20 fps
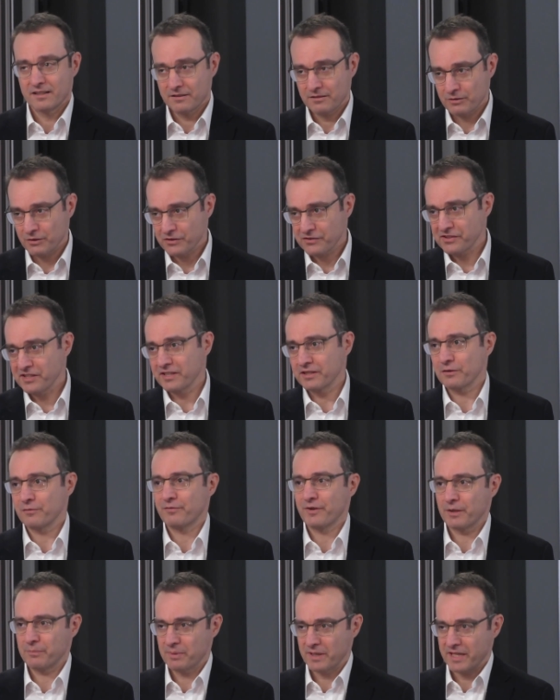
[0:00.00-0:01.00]
you're seeing the
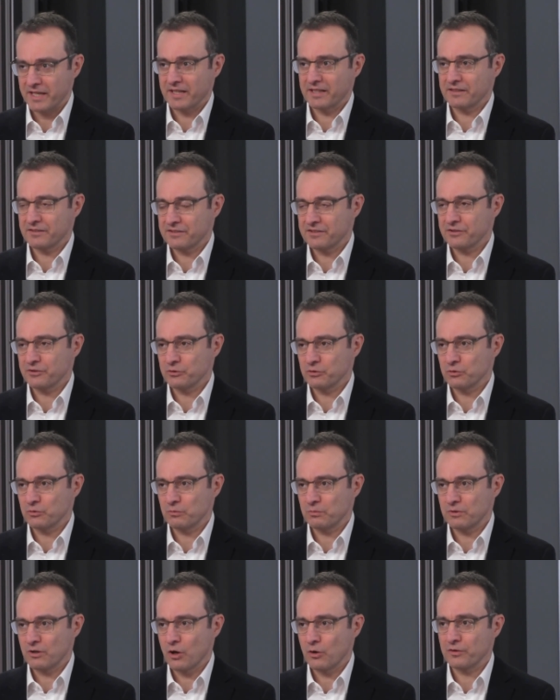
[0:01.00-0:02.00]
Fed begin
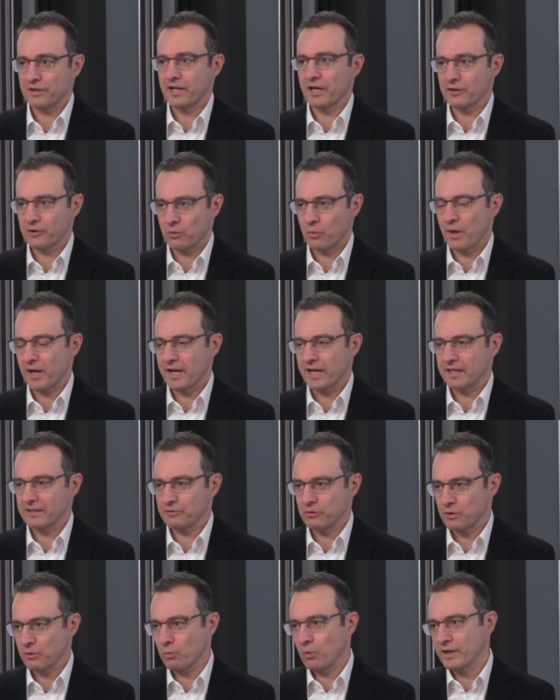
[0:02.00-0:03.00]
to go the other way,
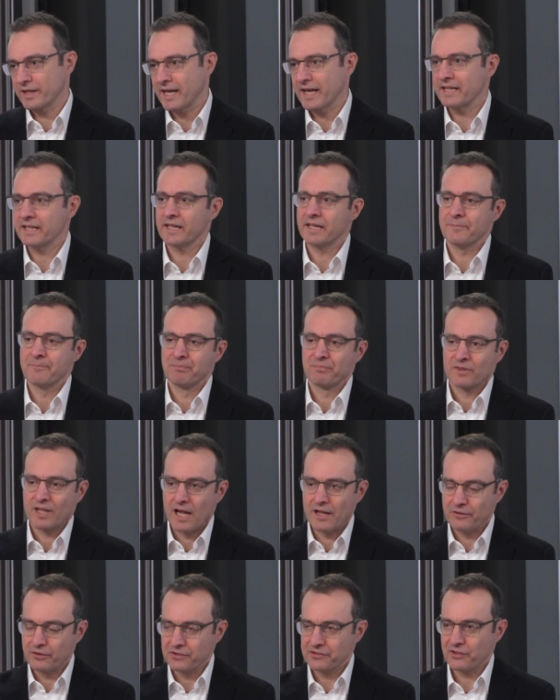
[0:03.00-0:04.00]
doing 180,
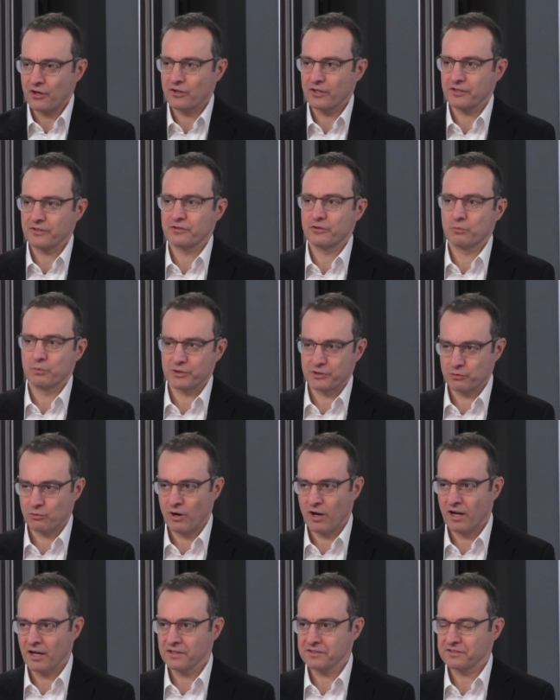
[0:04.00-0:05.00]
and they're starting to
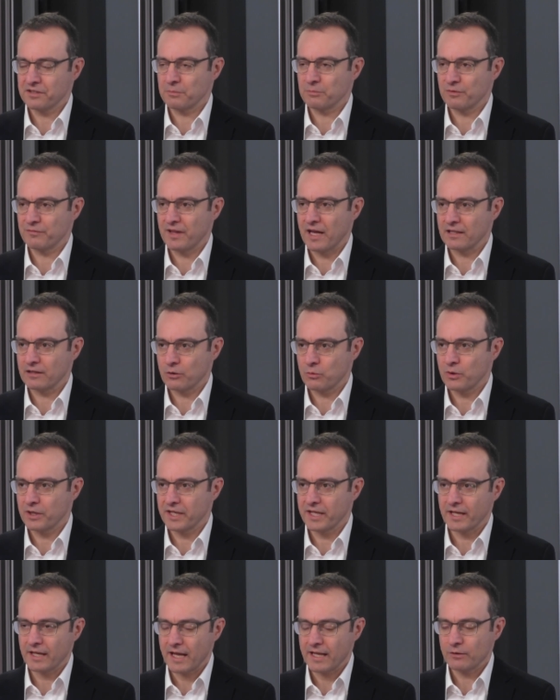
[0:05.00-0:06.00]
withdraw some of that
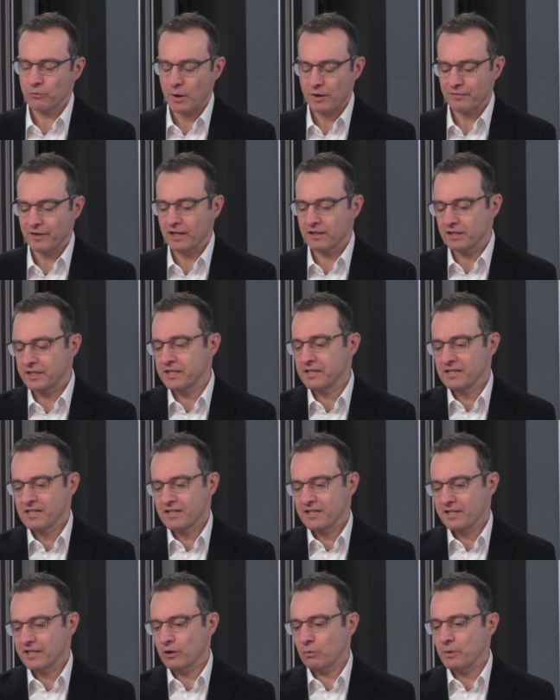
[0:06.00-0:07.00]
liquidity. And, and, quite frankly,
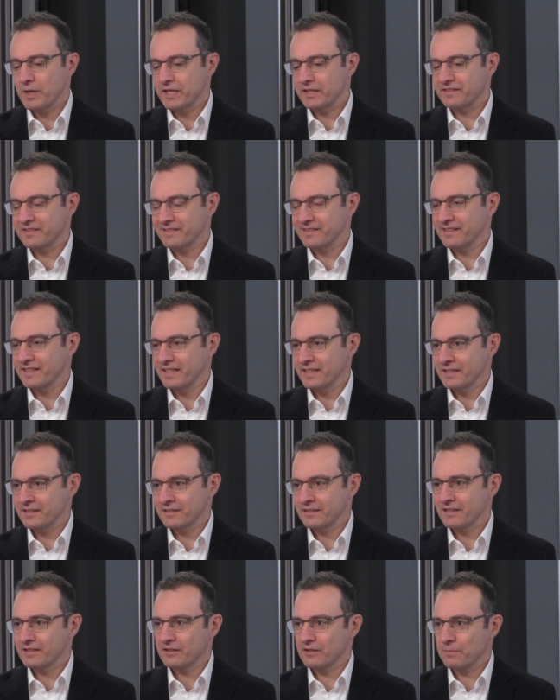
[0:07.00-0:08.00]
you know, we had
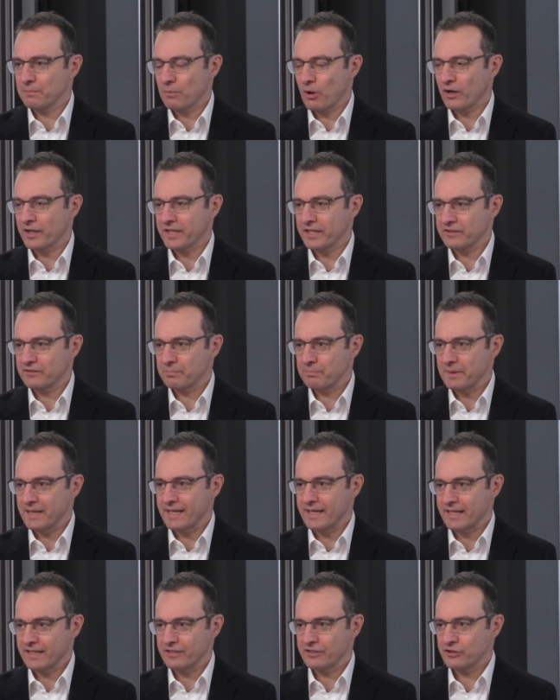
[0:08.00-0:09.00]
seen the markets
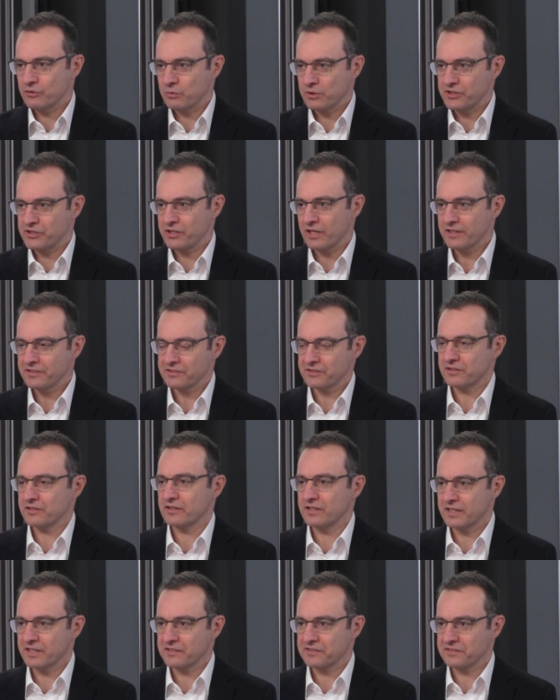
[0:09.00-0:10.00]
begin to adjust to
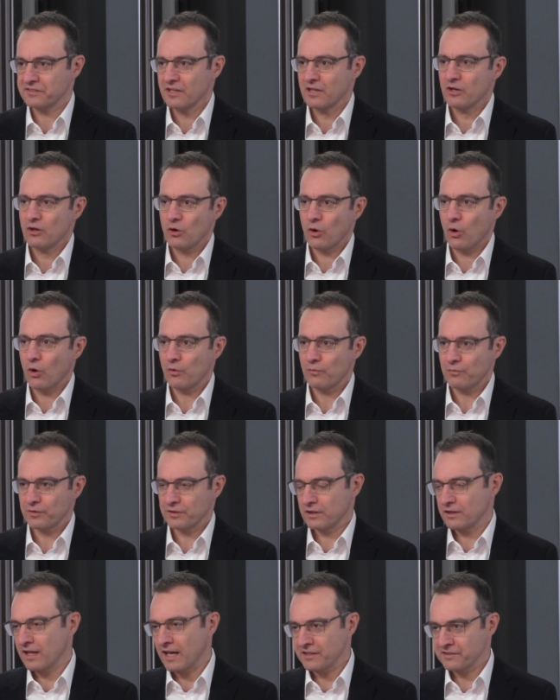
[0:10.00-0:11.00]
this over
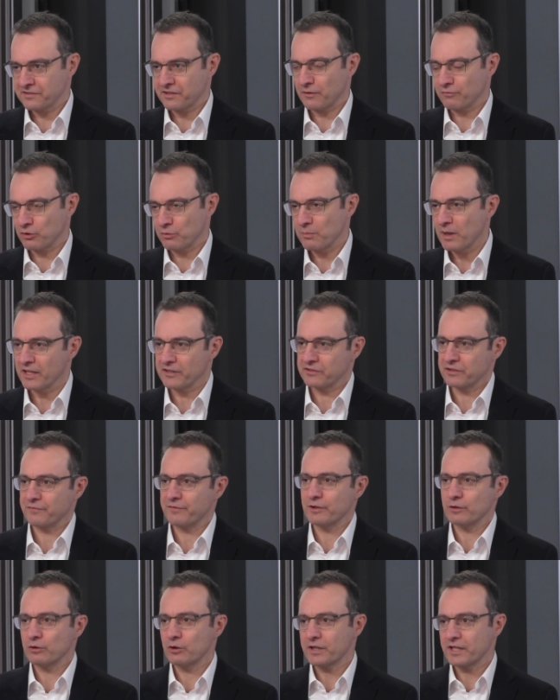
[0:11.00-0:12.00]
the last several months.
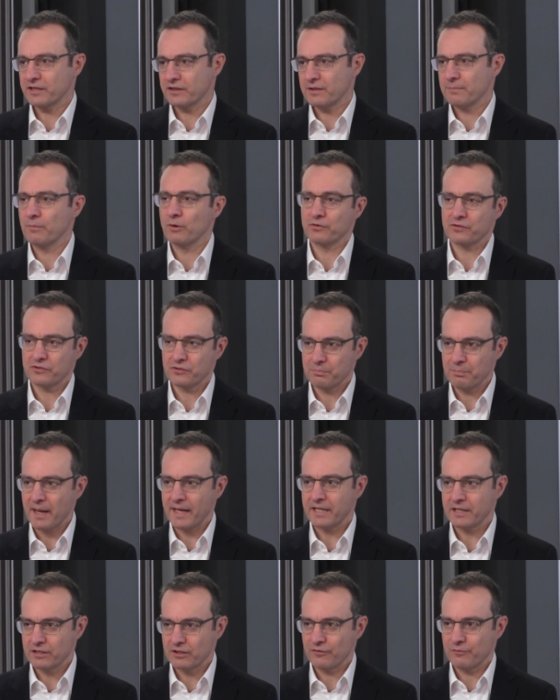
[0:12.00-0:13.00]
If you look at the most
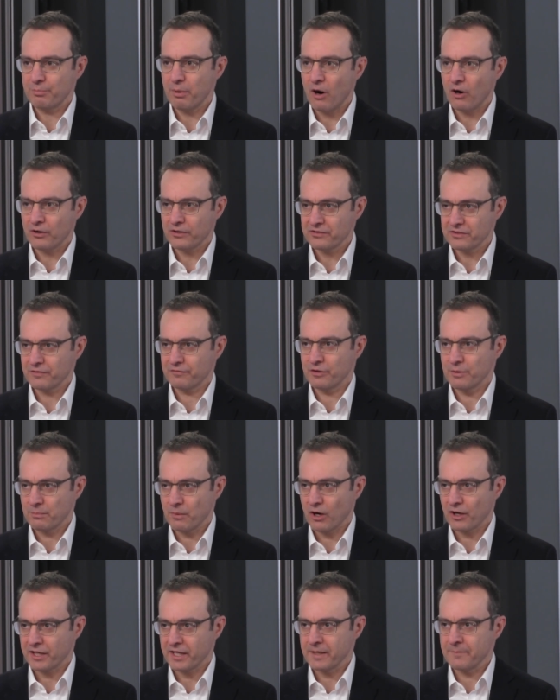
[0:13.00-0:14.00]
speculative parts of the
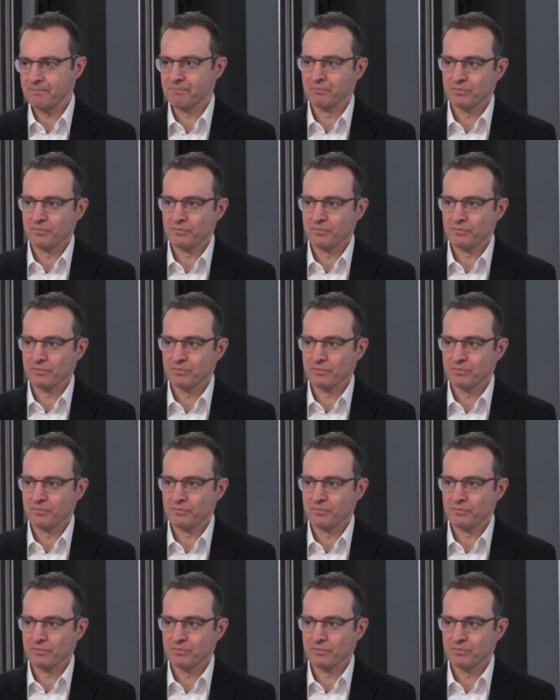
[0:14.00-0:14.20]
market,